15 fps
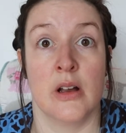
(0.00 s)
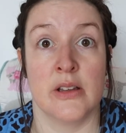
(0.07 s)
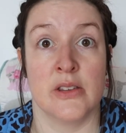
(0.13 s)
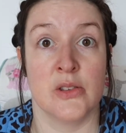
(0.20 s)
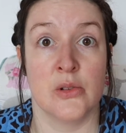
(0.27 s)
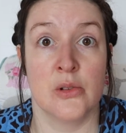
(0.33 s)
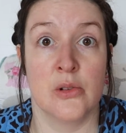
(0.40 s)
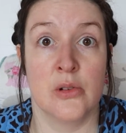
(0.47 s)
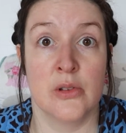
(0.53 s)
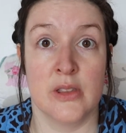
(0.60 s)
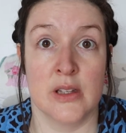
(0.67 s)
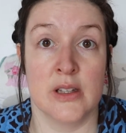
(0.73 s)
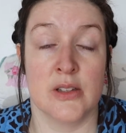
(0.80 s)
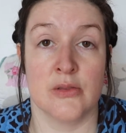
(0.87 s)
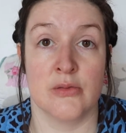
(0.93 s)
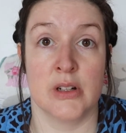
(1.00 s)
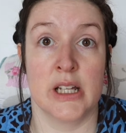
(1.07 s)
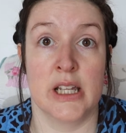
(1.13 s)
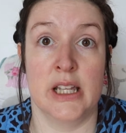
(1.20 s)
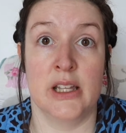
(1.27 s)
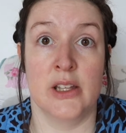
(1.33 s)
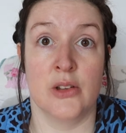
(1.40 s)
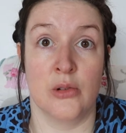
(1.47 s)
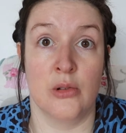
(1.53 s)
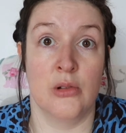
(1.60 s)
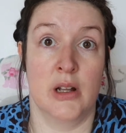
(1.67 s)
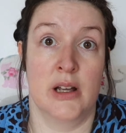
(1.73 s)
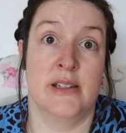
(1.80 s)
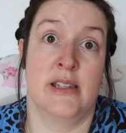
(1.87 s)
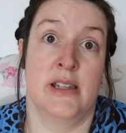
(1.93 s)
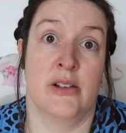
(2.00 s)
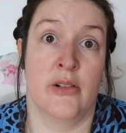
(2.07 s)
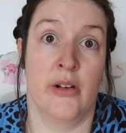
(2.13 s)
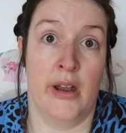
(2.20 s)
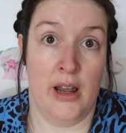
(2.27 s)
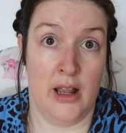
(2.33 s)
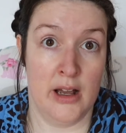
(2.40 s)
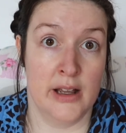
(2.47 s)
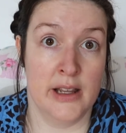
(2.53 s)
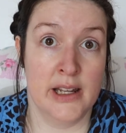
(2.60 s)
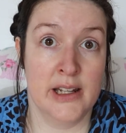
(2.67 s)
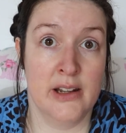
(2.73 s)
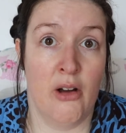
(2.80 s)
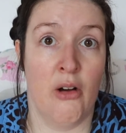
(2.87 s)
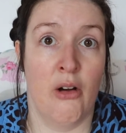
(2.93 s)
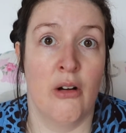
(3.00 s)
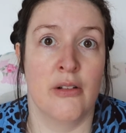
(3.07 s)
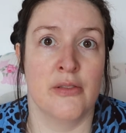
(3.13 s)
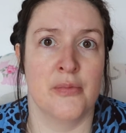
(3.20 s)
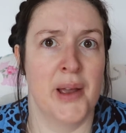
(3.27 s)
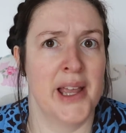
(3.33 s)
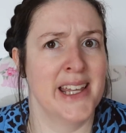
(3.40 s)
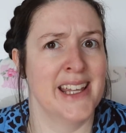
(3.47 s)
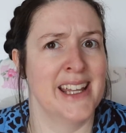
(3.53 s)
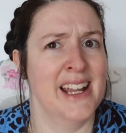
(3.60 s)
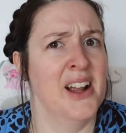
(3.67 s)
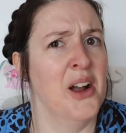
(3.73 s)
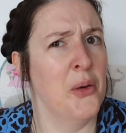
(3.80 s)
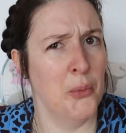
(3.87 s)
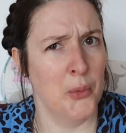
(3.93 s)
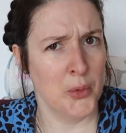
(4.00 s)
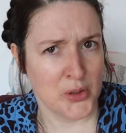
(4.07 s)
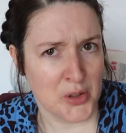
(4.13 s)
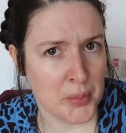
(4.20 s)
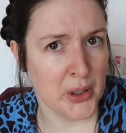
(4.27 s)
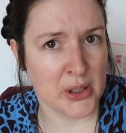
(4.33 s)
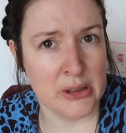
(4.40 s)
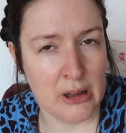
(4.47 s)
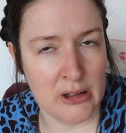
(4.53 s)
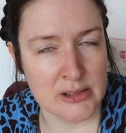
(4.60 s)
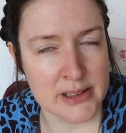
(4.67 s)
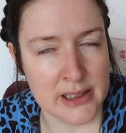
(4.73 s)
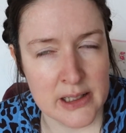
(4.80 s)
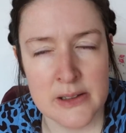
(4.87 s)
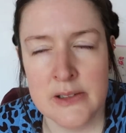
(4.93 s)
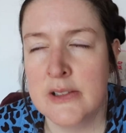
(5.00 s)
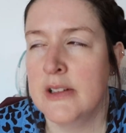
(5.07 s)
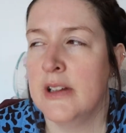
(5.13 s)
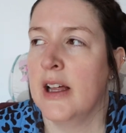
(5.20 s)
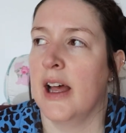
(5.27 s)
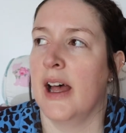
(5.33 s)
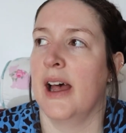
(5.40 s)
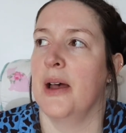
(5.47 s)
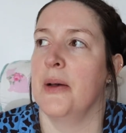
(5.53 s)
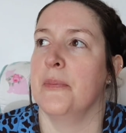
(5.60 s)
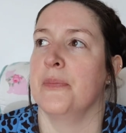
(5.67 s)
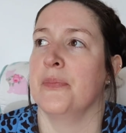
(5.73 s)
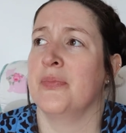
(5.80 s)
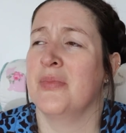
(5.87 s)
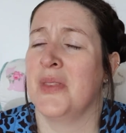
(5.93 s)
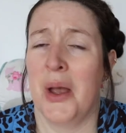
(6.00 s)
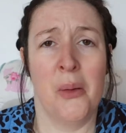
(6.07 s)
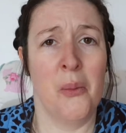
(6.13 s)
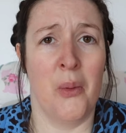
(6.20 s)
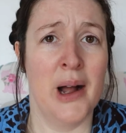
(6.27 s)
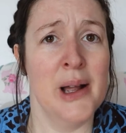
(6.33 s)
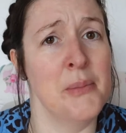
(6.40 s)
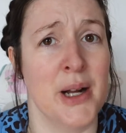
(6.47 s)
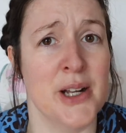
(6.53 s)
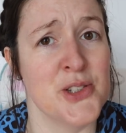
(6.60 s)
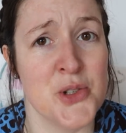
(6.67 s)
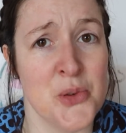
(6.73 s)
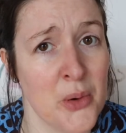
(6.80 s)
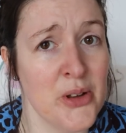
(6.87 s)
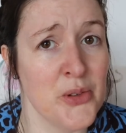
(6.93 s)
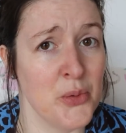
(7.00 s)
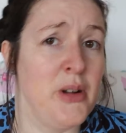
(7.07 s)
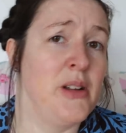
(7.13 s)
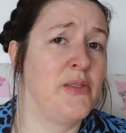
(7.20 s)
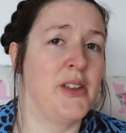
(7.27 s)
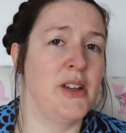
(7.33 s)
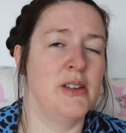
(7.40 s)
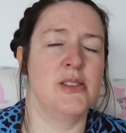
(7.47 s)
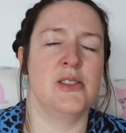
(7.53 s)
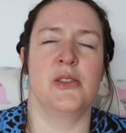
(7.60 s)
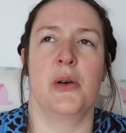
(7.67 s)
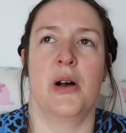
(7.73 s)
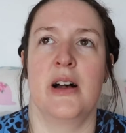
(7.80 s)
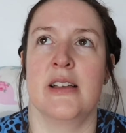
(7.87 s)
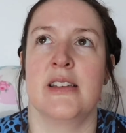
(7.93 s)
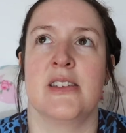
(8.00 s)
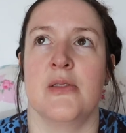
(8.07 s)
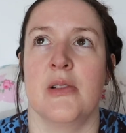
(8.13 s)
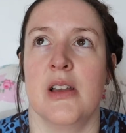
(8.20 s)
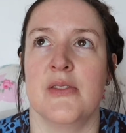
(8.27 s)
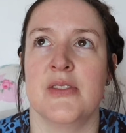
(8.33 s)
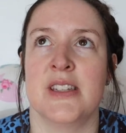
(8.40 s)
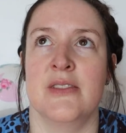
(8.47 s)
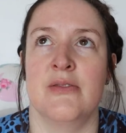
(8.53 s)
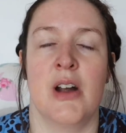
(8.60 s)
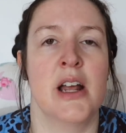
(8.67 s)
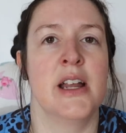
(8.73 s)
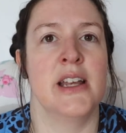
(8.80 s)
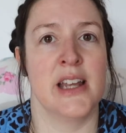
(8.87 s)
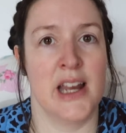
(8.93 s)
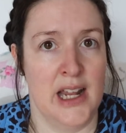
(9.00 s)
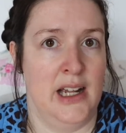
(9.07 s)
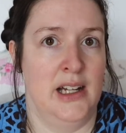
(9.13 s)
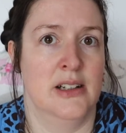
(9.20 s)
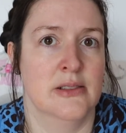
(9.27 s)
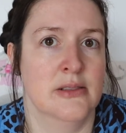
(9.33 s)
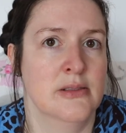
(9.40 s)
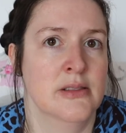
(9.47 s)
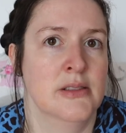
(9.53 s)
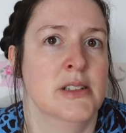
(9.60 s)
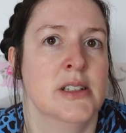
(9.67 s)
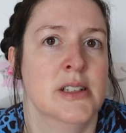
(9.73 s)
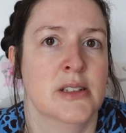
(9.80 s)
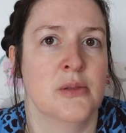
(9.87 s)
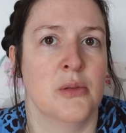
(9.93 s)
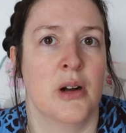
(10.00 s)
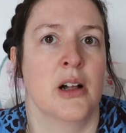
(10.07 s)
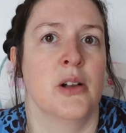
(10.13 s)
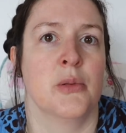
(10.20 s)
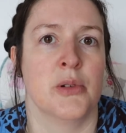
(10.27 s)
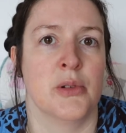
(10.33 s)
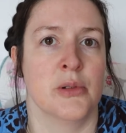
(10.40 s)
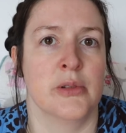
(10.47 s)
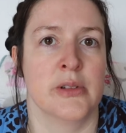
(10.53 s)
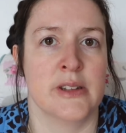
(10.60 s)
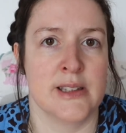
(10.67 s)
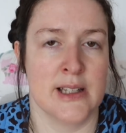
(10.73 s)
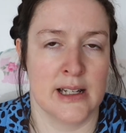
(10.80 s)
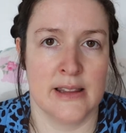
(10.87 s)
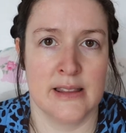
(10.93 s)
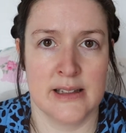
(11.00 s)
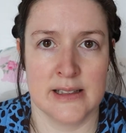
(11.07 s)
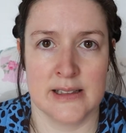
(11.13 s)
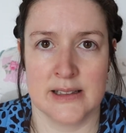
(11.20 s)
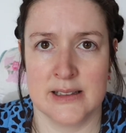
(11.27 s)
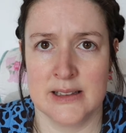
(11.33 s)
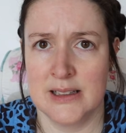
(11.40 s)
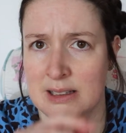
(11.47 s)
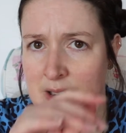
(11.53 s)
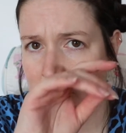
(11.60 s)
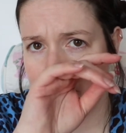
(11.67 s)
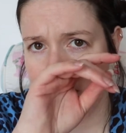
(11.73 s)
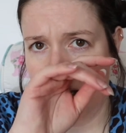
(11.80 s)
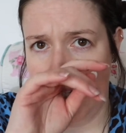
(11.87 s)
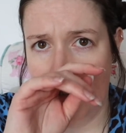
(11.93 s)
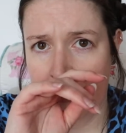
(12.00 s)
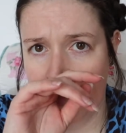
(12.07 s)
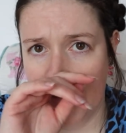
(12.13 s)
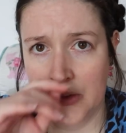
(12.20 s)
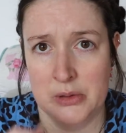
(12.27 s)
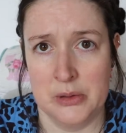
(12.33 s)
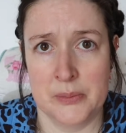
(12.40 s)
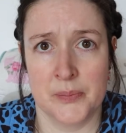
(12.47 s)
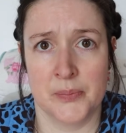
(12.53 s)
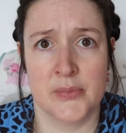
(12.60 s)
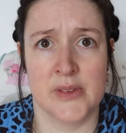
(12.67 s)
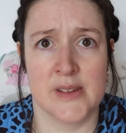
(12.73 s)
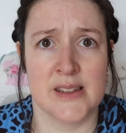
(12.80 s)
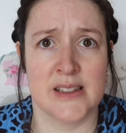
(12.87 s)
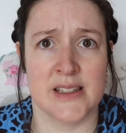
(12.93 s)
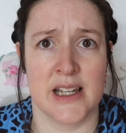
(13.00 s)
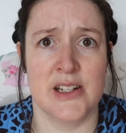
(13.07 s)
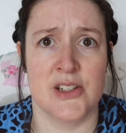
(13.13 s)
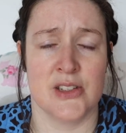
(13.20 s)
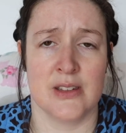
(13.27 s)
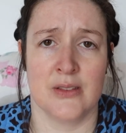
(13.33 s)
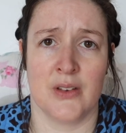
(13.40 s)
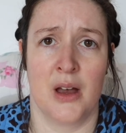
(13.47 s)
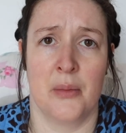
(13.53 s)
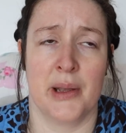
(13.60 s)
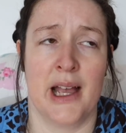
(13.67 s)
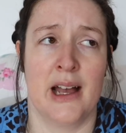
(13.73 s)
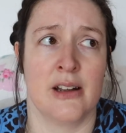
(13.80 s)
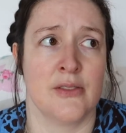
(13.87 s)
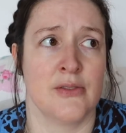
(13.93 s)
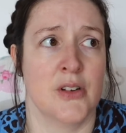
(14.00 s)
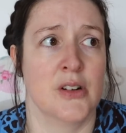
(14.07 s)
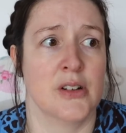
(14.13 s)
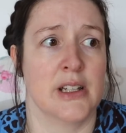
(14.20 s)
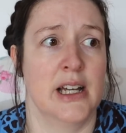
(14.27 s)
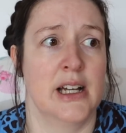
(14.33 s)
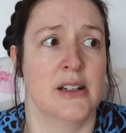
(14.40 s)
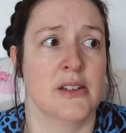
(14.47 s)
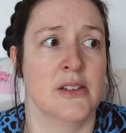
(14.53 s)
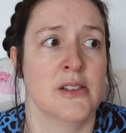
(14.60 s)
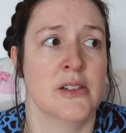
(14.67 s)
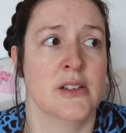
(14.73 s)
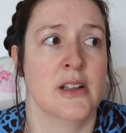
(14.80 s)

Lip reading: I saw this really cool idea online of making a water bottle holder. Why might you want one of those, you ask? Well, obviously right now, while we're all still in this lockdown or stages of coming out of lockdown,